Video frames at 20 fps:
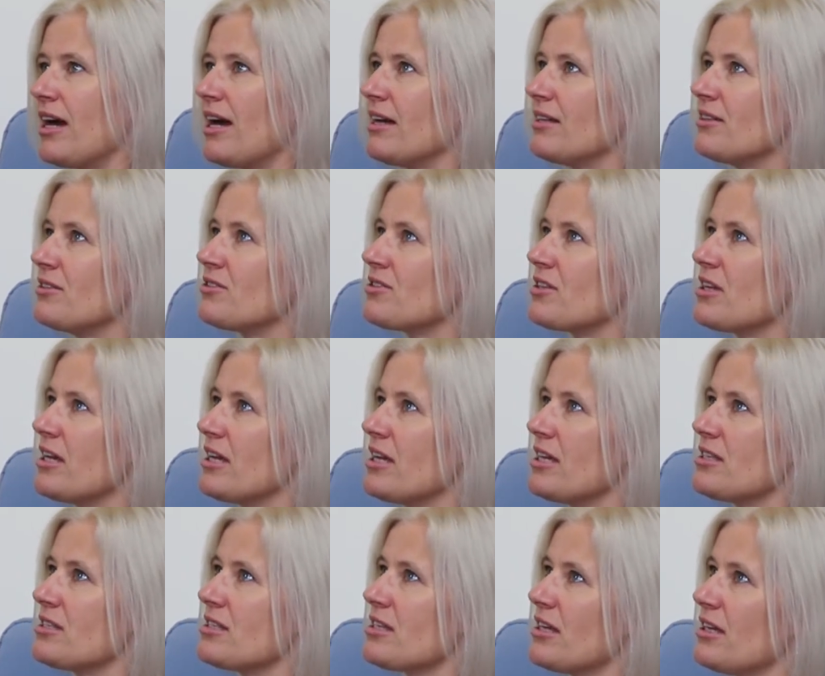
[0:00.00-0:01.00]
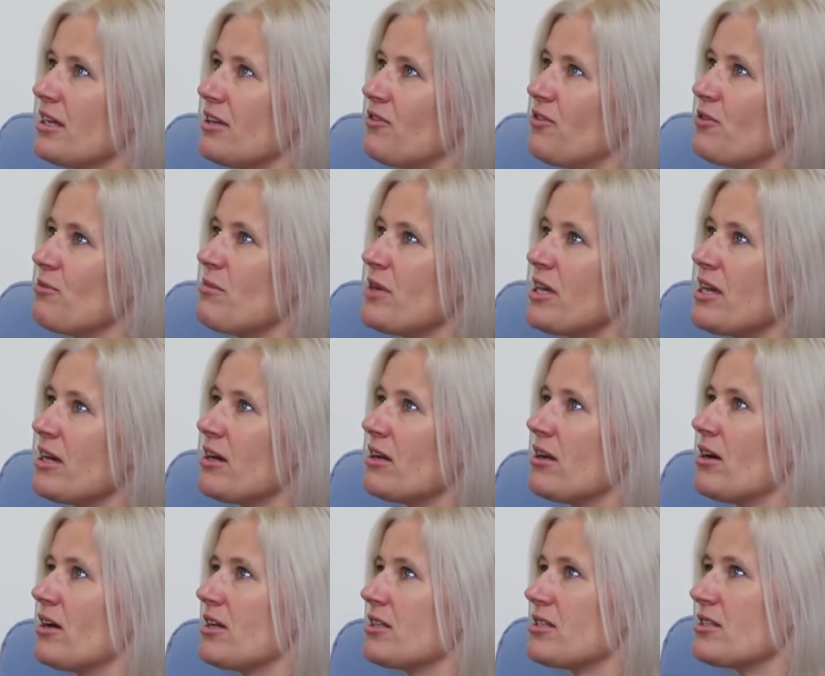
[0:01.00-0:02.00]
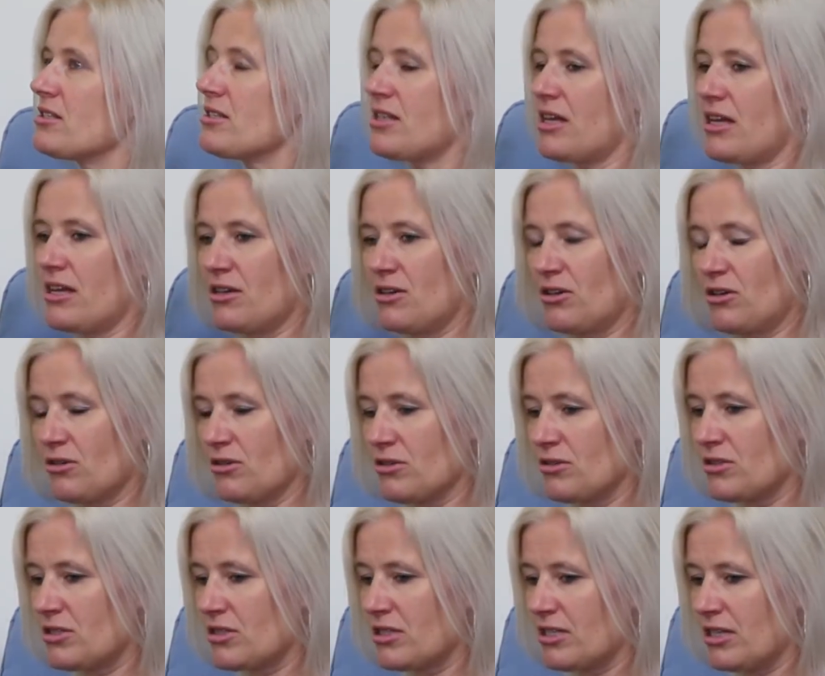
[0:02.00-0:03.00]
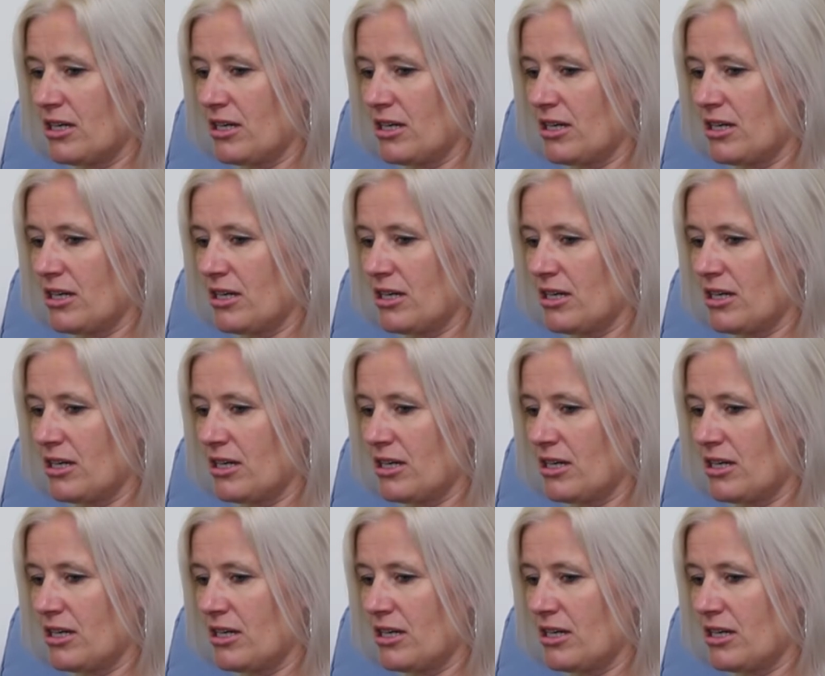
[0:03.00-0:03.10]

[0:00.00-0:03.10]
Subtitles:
And it's, for me, I like to say, God,